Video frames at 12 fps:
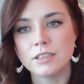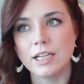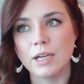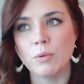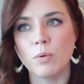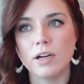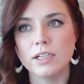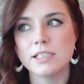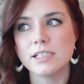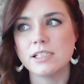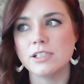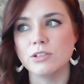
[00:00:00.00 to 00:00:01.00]
They want
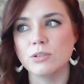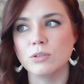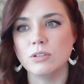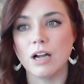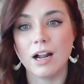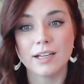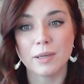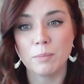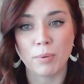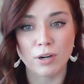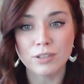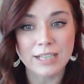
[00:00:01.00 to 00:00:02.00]
us to not
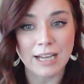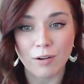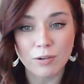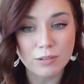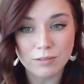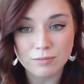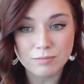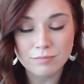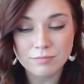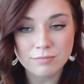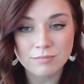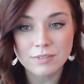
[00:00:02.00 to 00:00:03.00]
get burnt out,
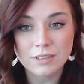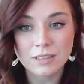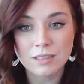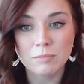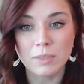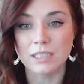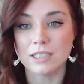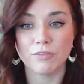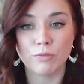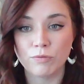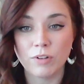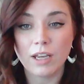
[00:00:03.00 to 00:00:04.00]
because
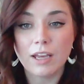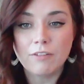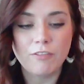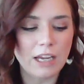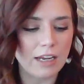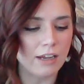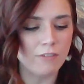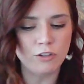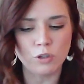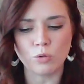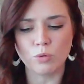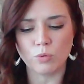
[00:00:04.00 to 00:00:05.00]
if
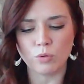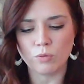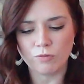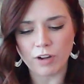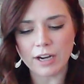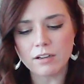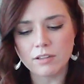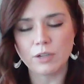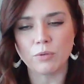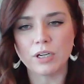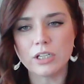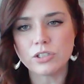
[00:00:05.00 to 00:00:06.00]
you
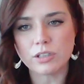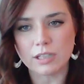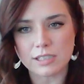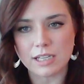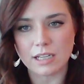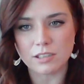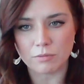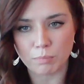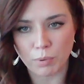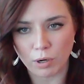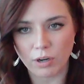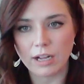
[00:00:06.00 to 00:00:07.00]
finally reach the sense of
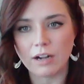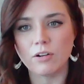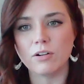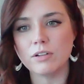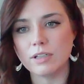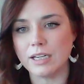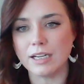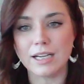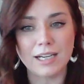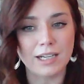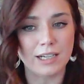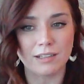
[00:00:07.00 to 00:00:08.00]
burnout in
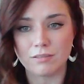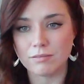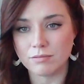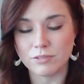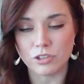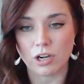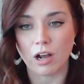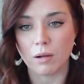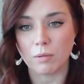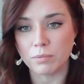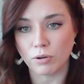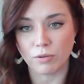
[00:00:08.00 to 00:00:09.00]
any
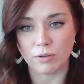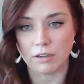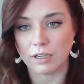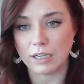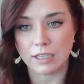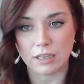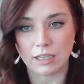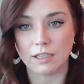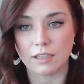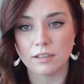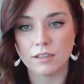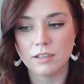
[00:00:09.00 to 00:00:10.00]
job, career,
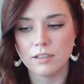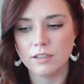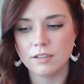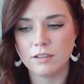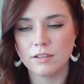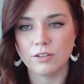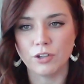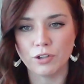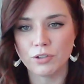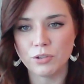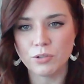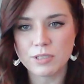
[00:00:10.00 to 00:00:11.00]
anything,
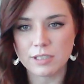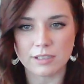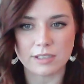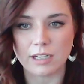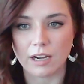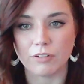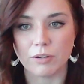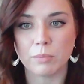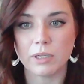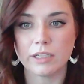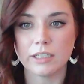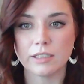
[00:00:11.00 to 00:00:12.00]
you're useless to
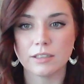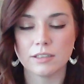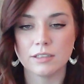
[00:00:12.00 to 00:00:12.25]
everybody.